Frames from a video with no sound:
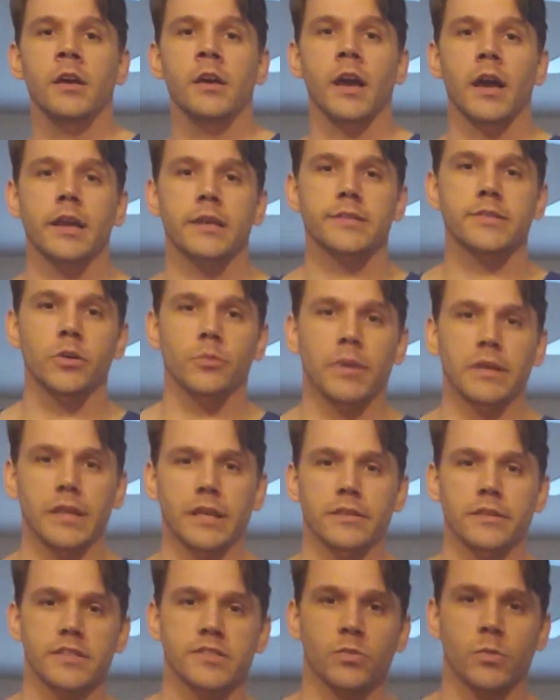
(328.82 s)
I can tilt my
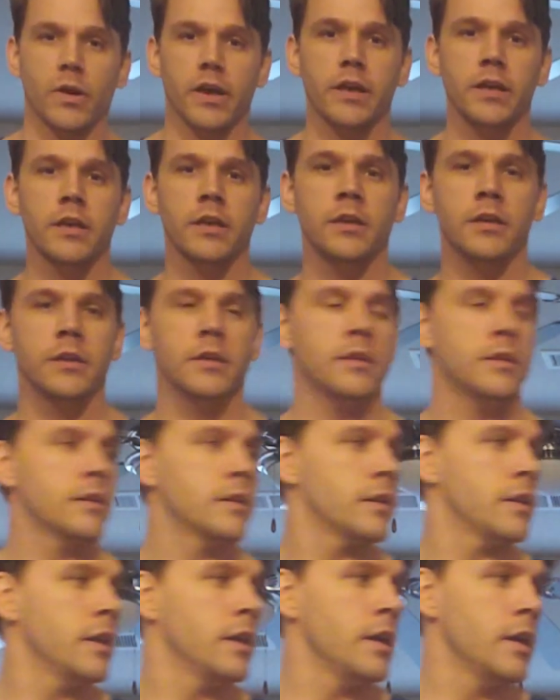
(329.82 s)
leg this way
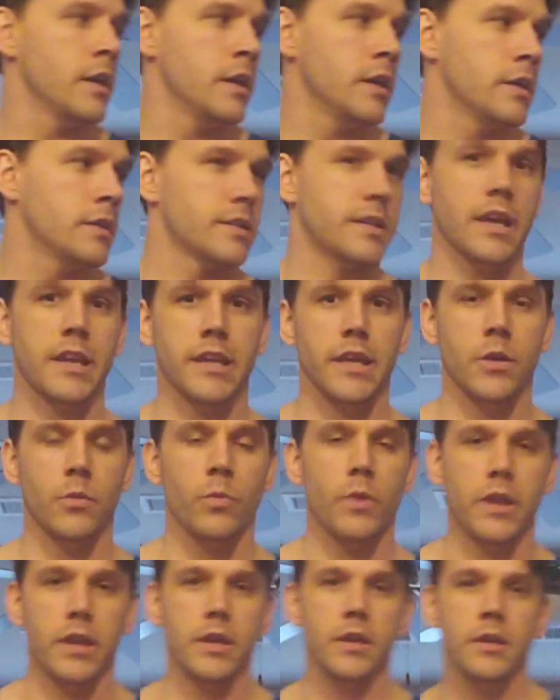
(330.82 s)
to kind of get it
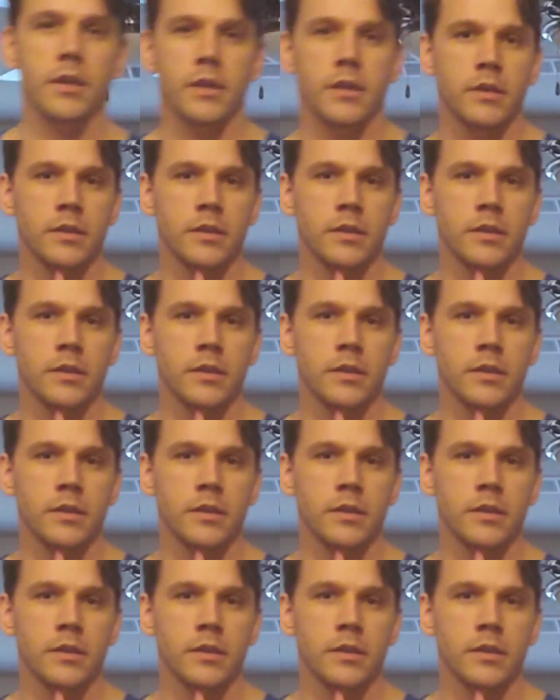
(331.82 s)
ready.